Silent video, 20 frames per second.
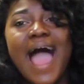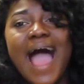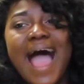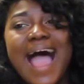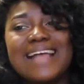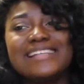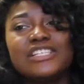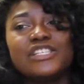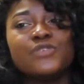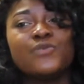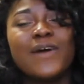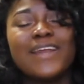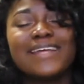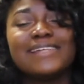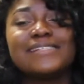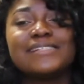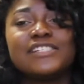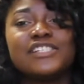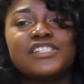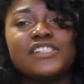I just
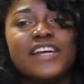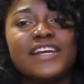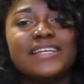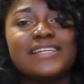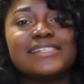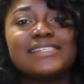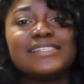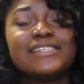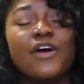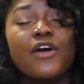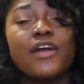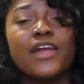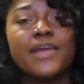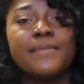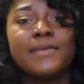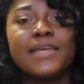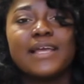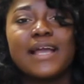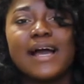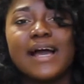wanted to share the
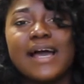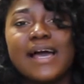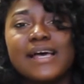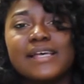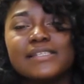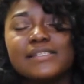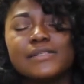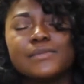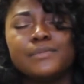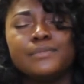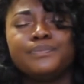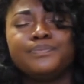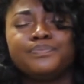story because